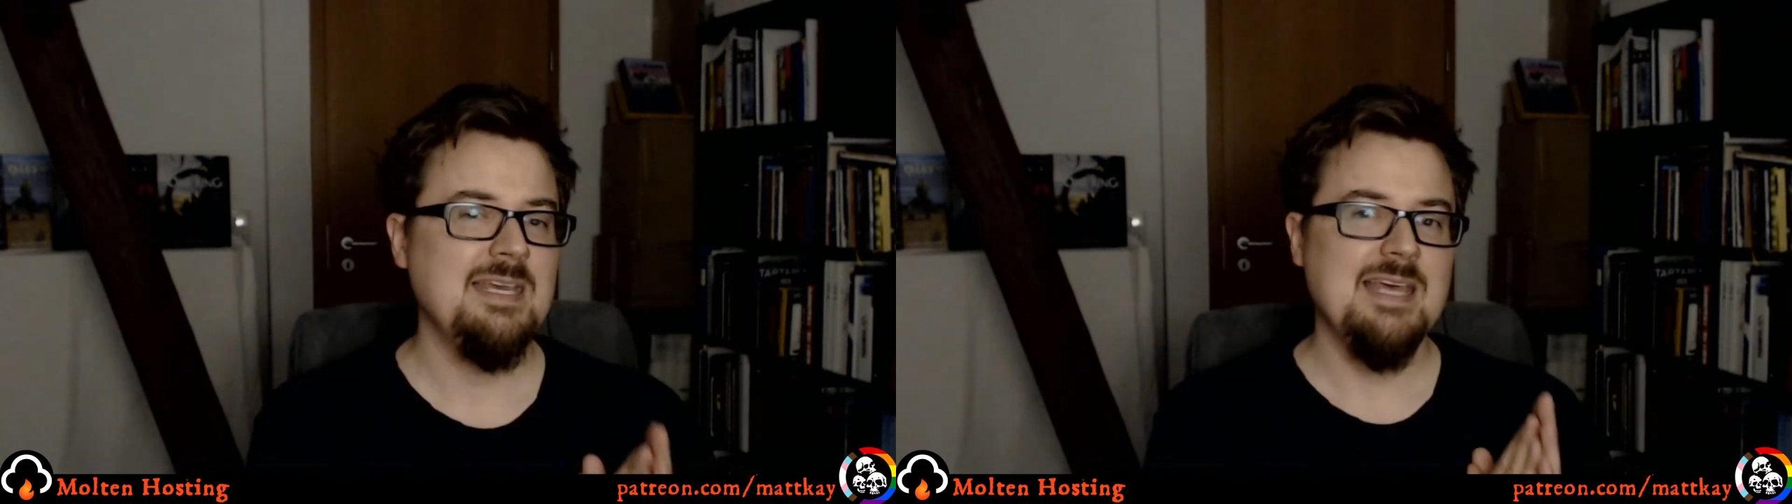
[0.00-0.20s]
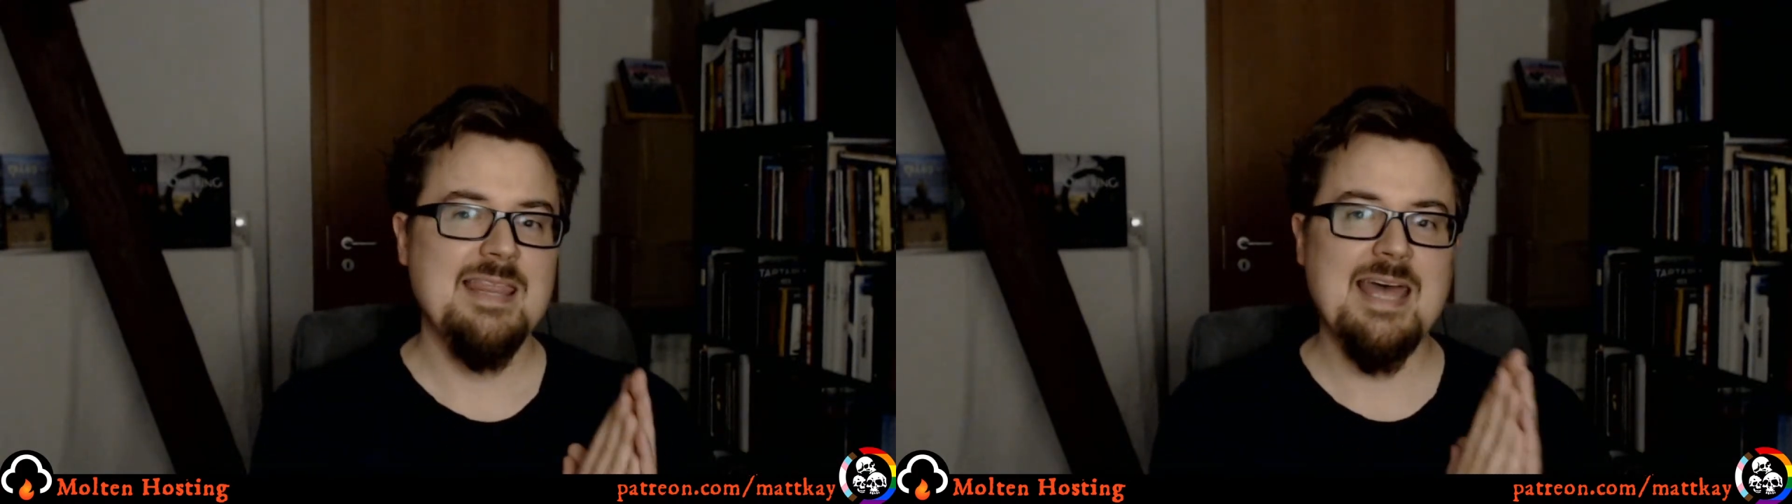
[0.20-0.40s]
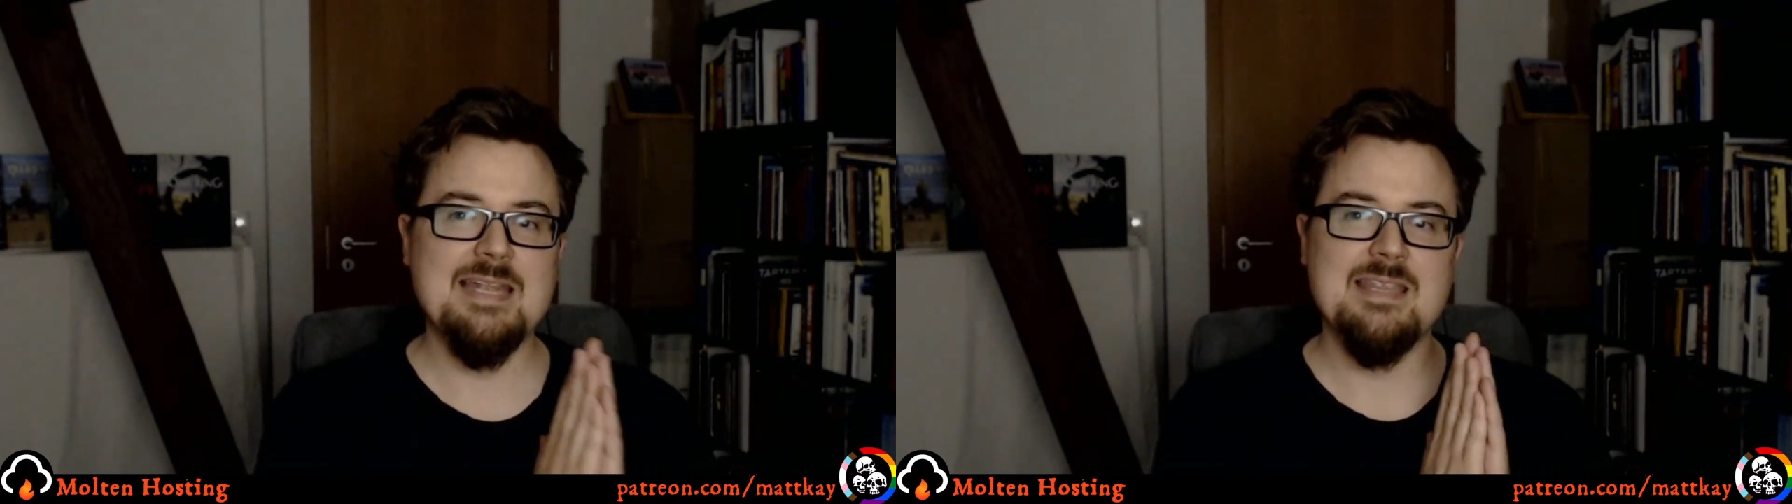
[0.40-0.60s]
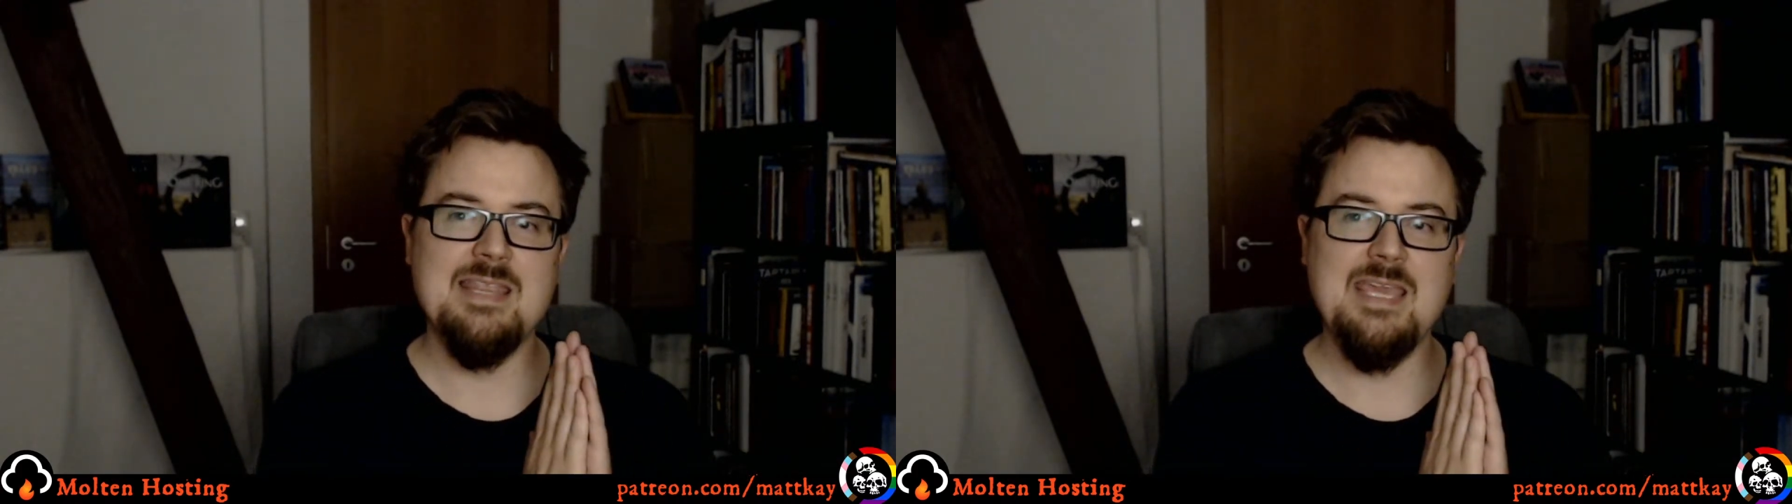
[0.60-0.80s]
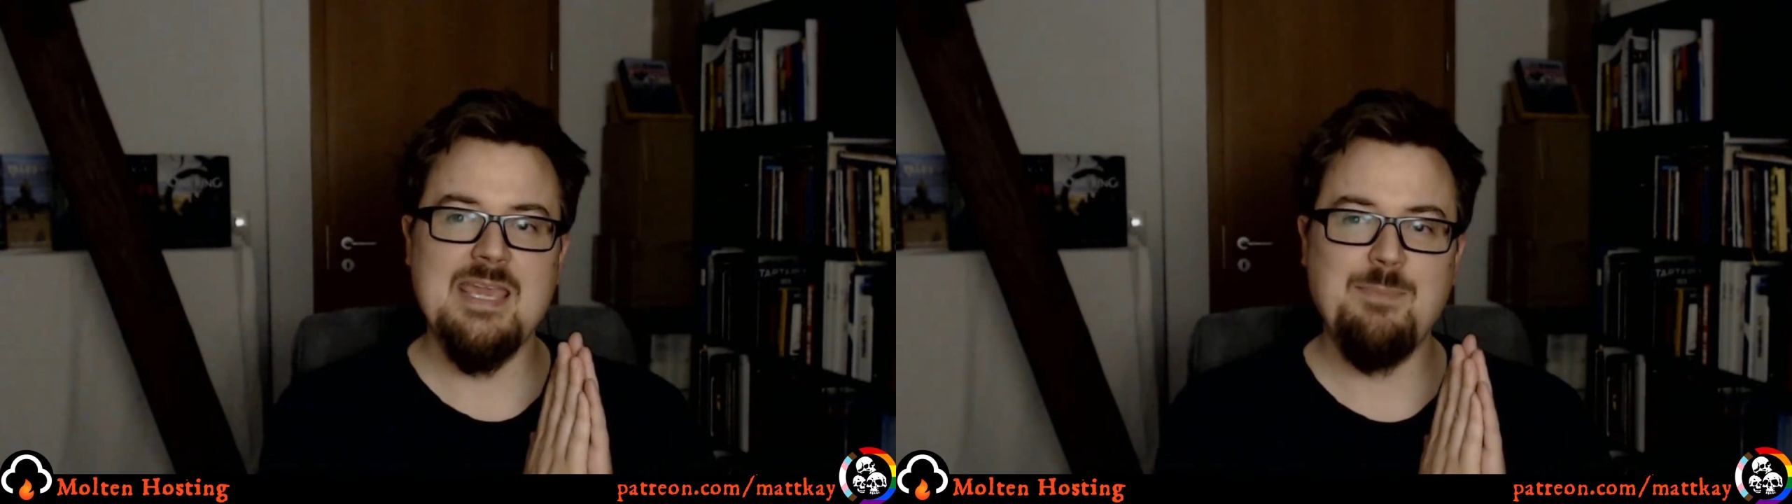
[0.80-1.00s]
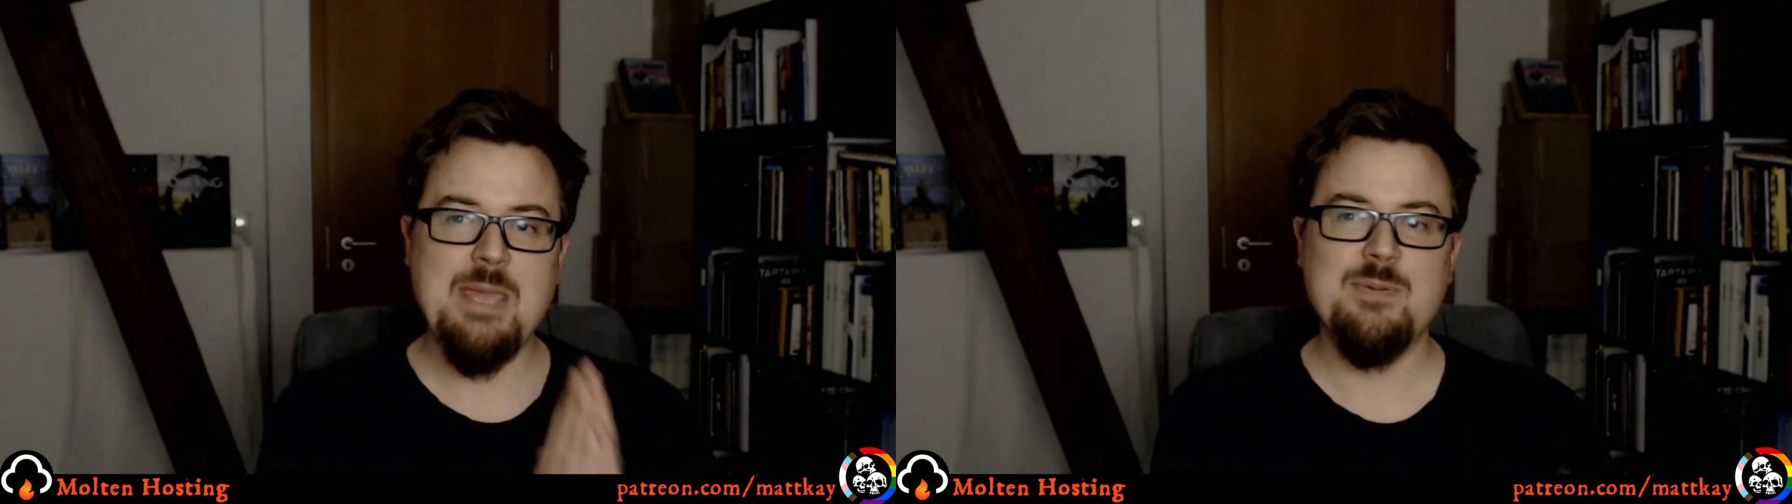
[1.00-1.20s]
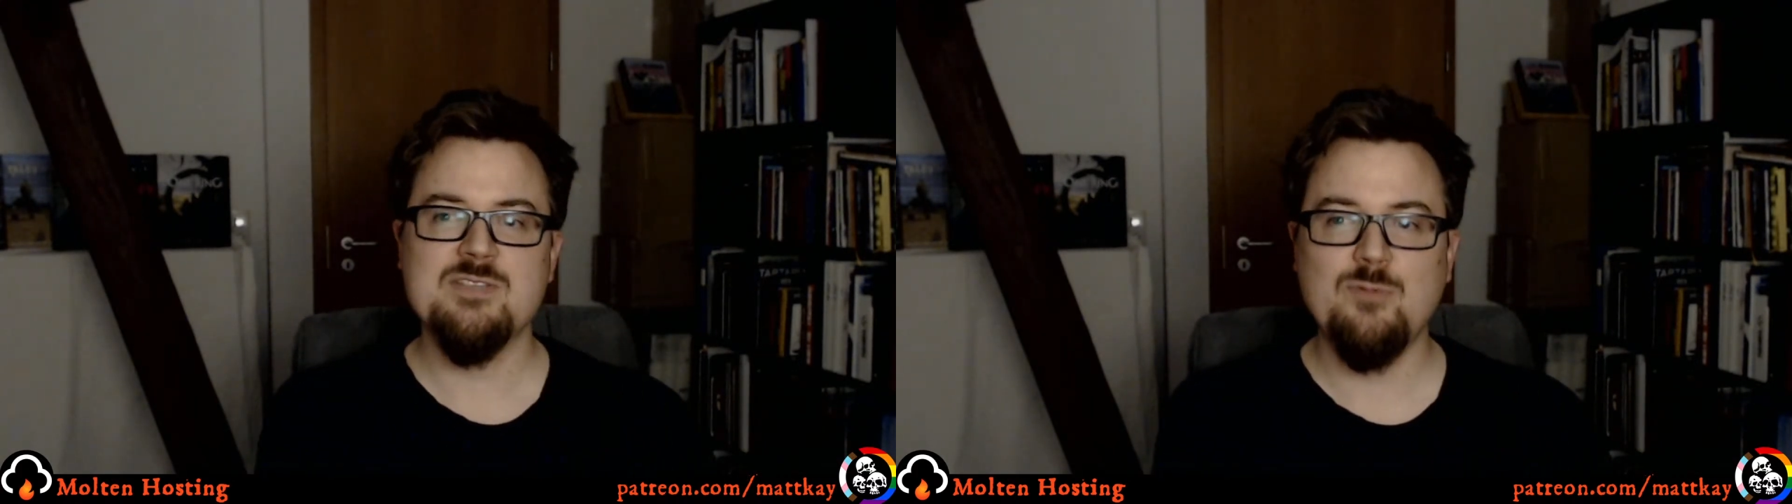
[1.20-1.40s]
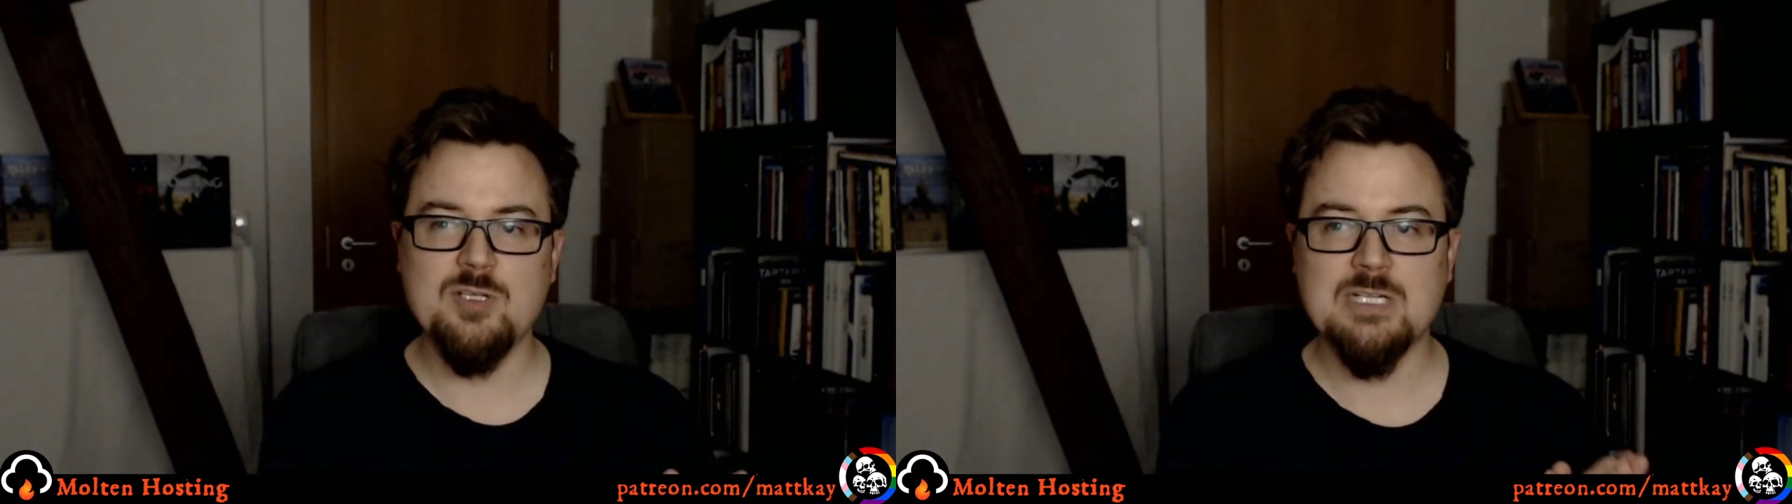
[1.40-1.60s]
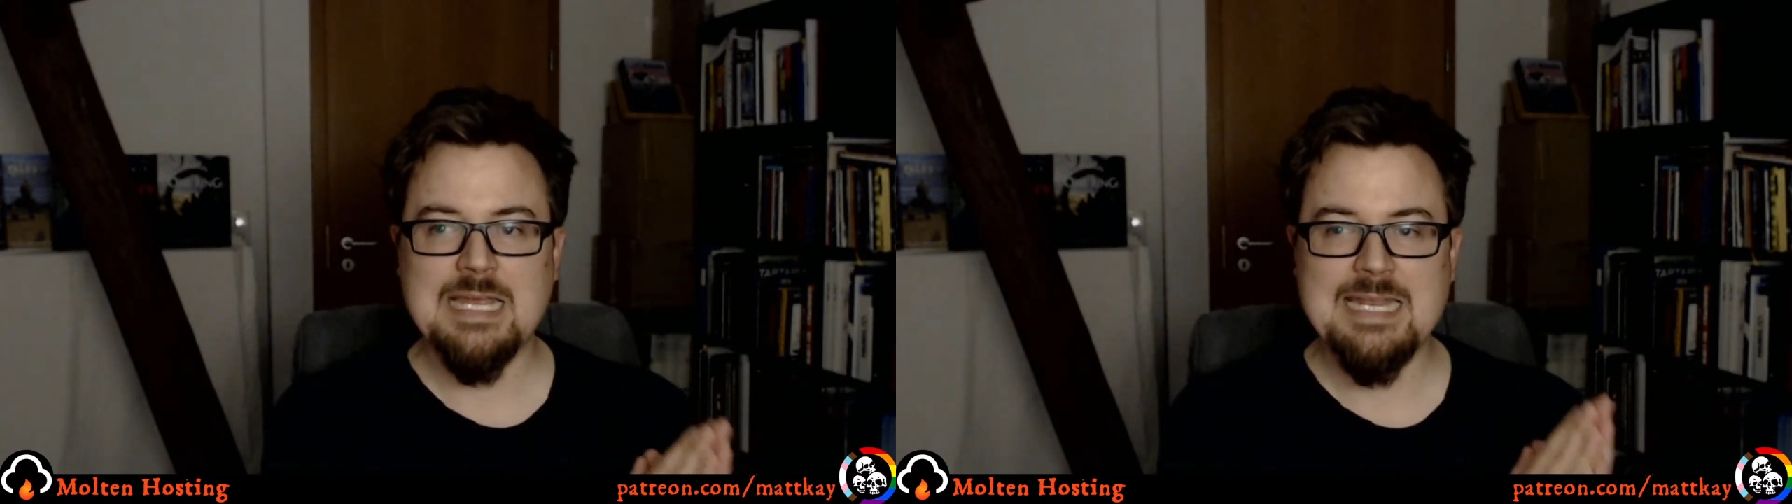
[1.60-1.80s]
that the Peoples of Wilderland